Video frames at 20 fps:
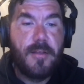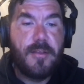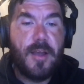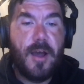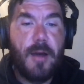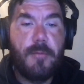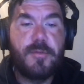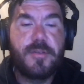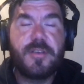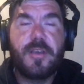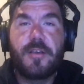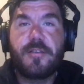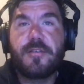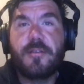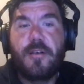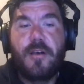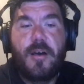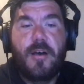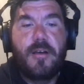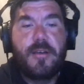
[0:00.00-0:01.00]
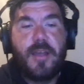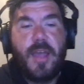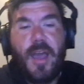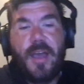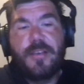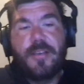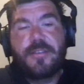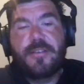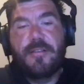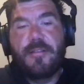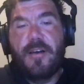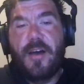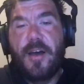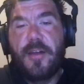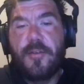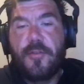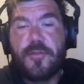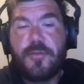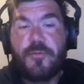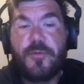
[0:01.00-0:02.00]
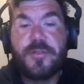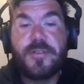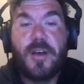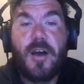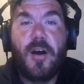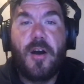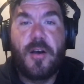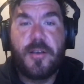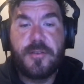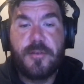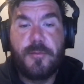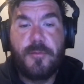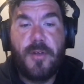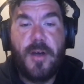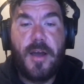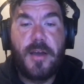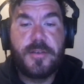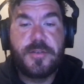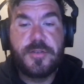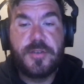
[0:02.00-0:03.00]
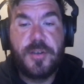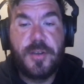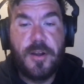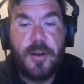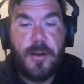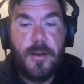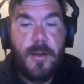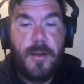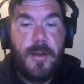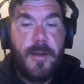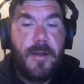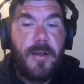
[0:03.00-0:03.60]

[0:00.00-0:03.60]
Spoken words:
Thomas Castellanos was awesome last year.